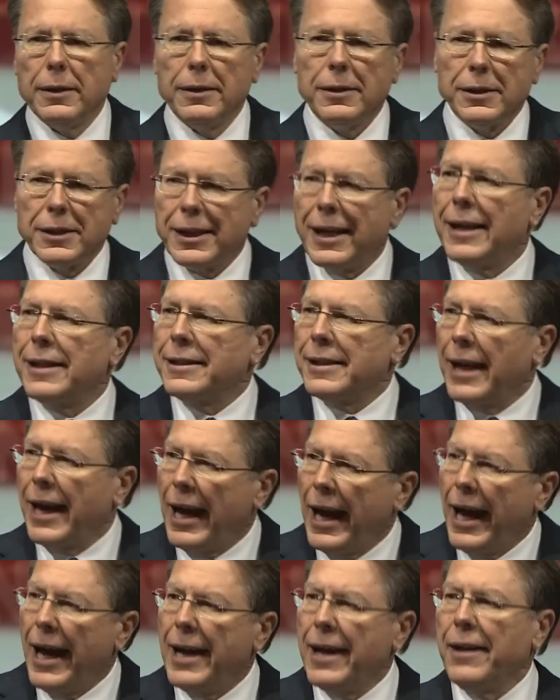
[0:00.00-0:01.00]
says
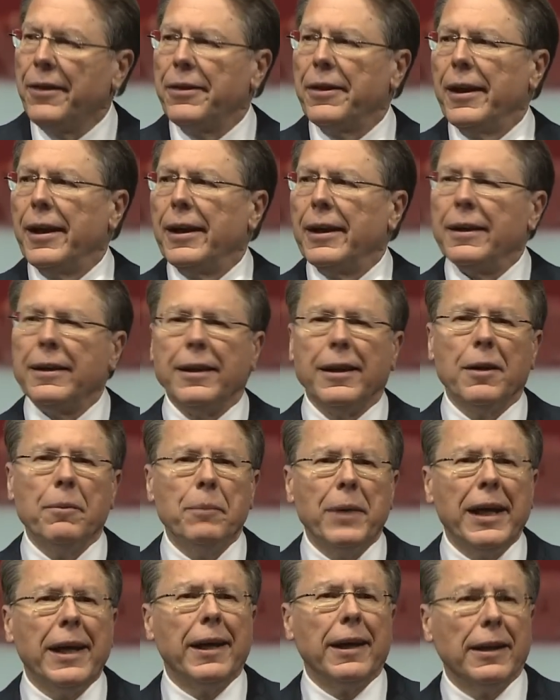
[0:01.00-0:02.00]
anything the
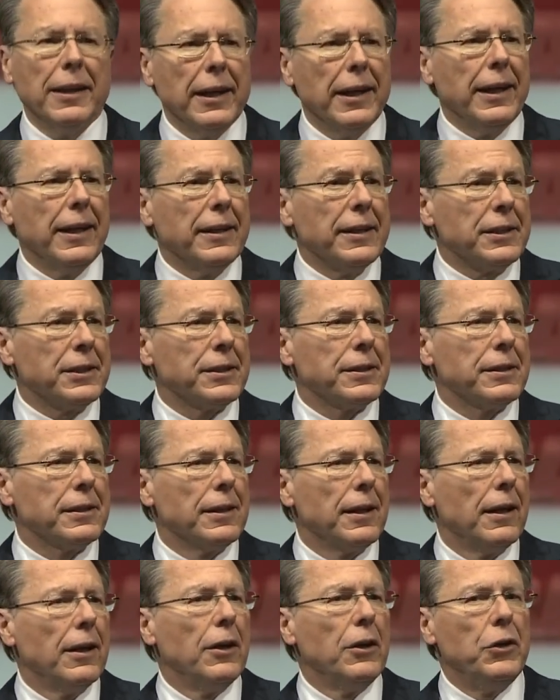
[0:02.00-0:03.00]
immediate elitists
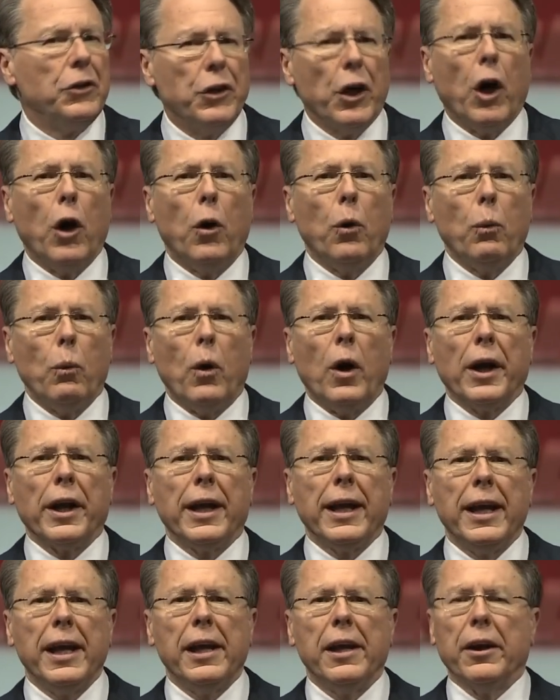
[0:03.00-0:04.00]
don't want
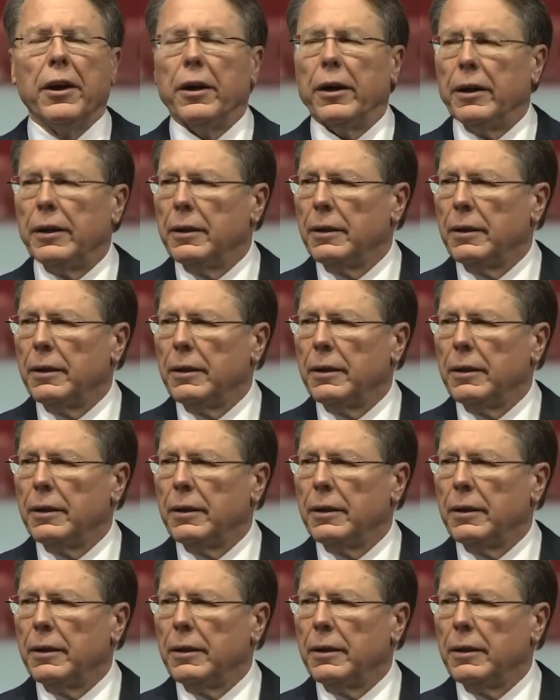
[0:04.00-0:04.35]
to hear.